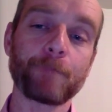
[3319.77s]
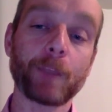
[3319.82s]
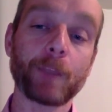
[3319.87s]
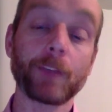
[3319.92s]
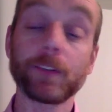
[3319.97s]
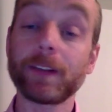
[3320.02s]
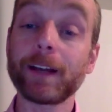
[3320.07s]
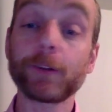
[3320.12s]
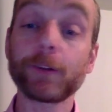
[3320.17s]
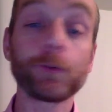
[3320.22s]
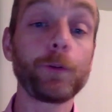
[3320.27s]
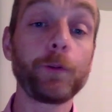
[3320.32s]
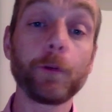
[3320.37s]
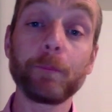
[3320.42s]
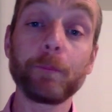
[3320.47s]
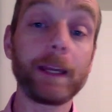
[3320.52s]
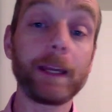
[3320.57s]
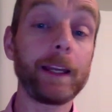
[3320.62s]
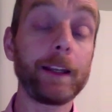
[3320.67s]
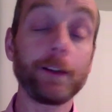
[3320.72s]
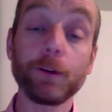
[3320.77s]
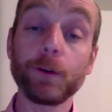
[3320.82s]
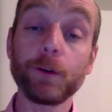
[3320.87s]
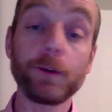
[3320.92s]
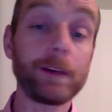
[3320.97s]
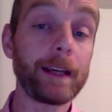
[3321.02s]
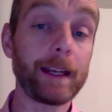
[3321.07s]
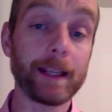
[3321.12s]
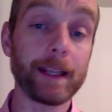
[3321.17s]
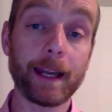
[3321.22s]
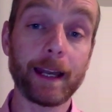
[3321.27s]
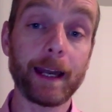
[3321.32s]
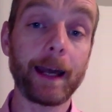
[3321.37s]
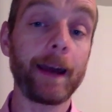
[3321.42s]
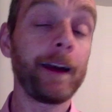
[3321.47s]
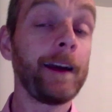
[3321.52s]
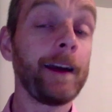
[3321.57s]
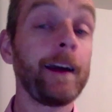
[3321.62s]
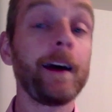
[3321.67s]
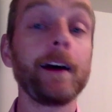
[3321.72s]
So that's all from me. You take
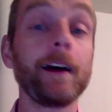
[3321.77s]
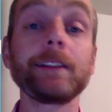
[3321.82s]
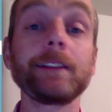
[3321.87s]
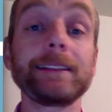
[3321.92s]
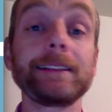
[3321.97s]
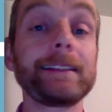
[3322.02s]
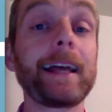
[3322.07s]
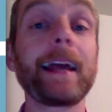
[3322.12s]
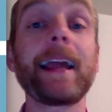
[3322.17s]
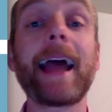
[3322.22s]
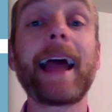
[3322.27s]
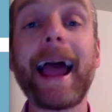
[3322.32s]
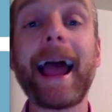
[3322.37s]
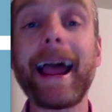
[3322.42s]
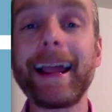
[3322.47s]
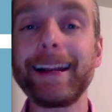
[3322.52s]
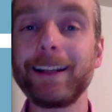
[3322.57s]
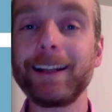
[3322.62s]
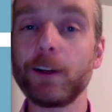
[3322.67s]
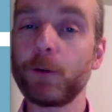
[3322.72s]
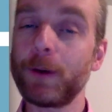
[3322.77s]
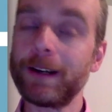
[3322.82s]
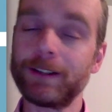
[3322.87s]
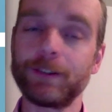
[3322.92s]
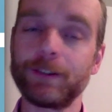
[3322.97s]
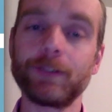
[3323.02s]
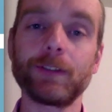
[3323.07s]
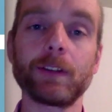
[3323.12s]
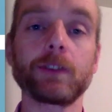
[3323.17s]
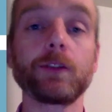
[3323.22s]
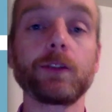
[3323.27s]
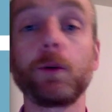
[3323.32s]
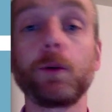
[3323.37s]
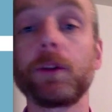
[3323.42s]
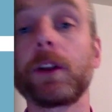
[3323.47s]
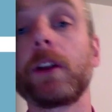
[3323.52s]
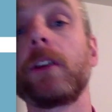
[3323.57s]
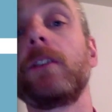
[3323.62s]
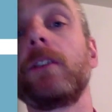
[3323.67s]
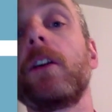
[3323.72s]
care. As I say, any questions at all
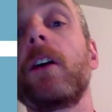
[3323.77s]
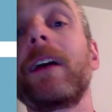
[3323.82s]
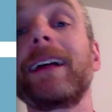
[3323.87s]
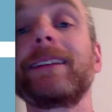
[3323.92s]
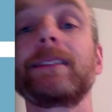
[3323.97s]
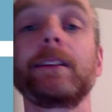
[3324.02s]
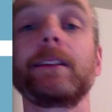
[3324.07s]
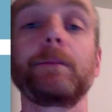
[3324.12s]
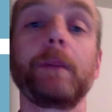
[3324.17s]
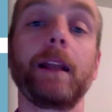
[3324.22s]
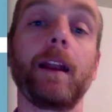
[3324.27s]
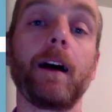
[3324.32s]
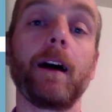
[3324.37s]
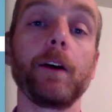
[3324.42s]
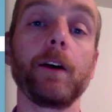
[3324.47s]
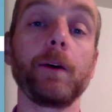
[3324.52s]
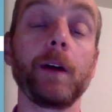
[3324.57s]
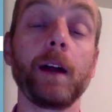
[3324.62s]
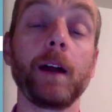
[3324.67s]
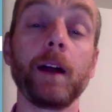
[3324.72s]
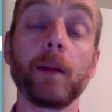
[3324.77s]
that are not answered below,